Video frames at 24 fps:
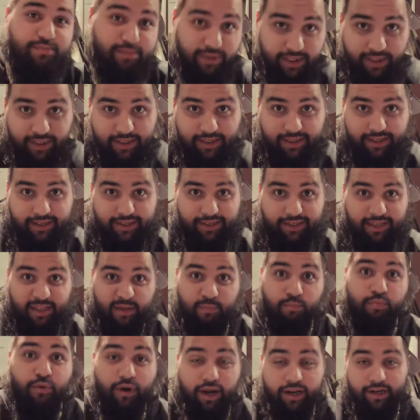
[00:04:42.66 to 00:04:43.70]
me,
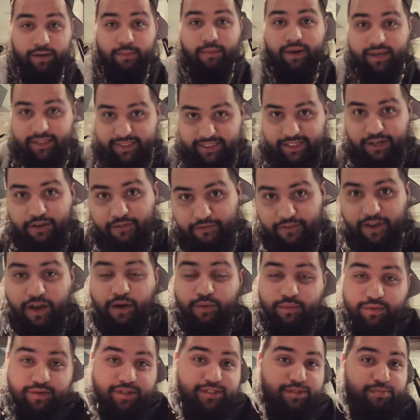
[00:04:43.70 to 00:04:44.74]
branding myself
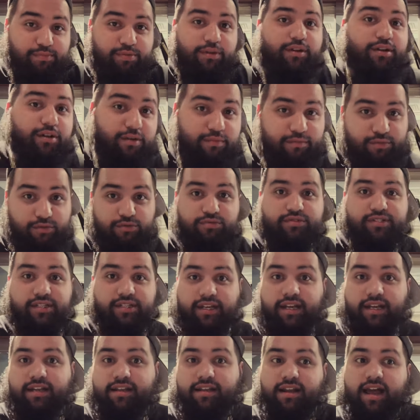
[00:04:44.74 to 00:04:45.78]
out with this plug
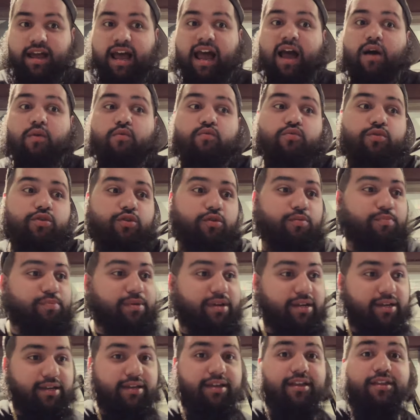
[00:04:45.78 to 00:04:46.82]
music, and I will
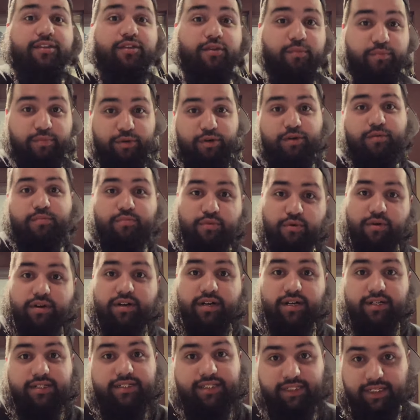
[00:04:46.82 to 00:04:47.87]
be the billboard
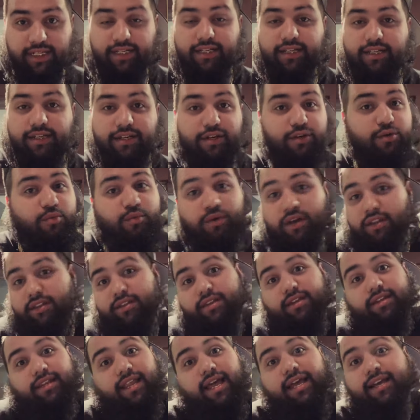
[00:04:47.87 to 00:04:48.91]
of the city, whether
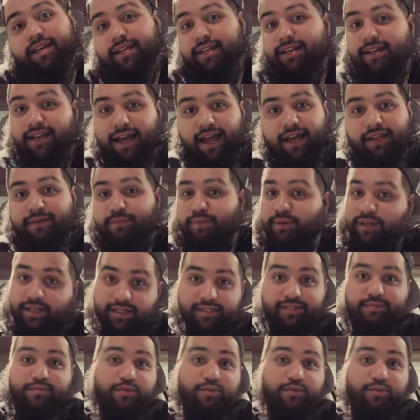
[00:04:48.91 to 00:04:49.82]
you like it or not, because I'm